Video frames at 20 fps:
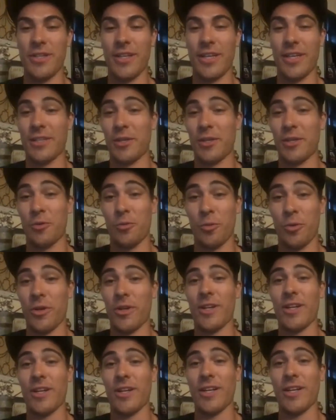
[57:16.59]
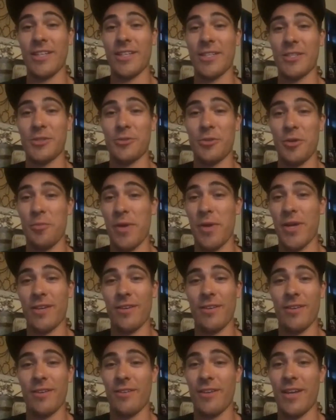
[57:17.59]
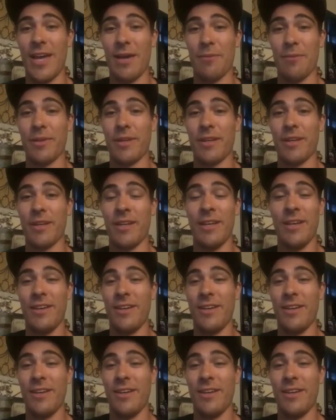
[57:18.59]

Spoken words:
like that are working in the industry, making it all happen,